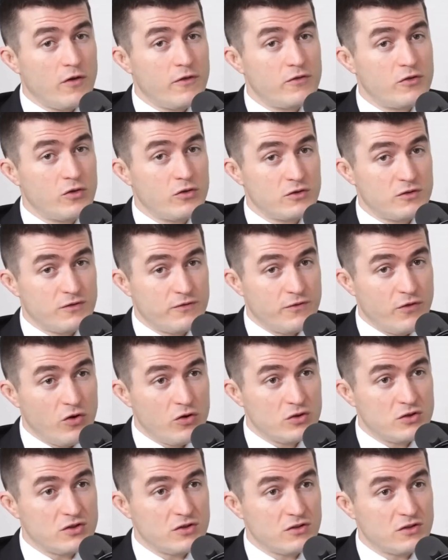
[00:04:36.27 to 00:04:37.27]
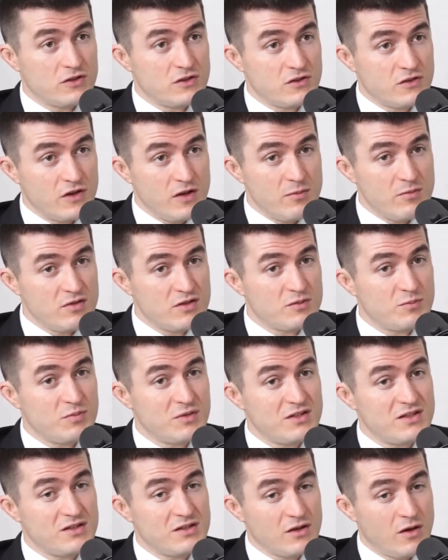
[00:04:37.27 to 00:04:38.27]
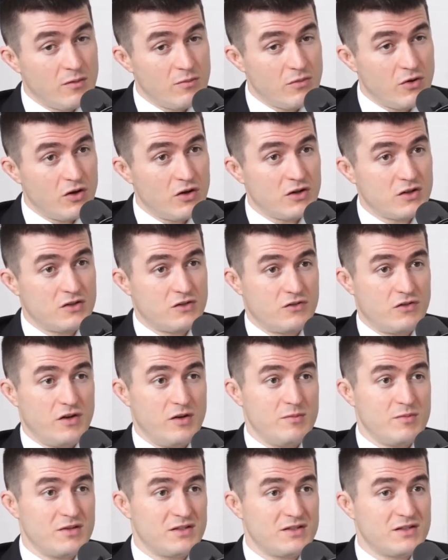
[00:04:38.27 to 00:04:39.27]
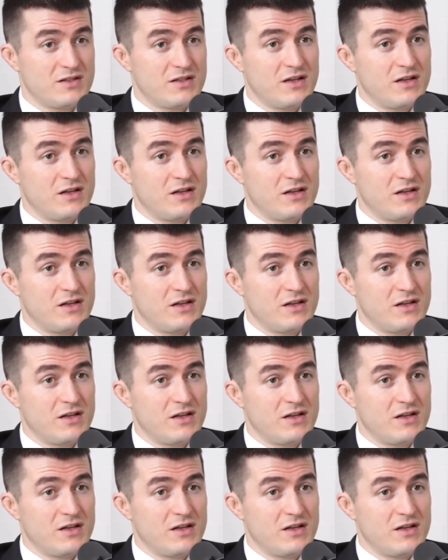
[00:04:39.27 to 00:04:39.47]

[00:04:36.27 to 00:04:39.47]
of those folks are extremists, but some are extremists.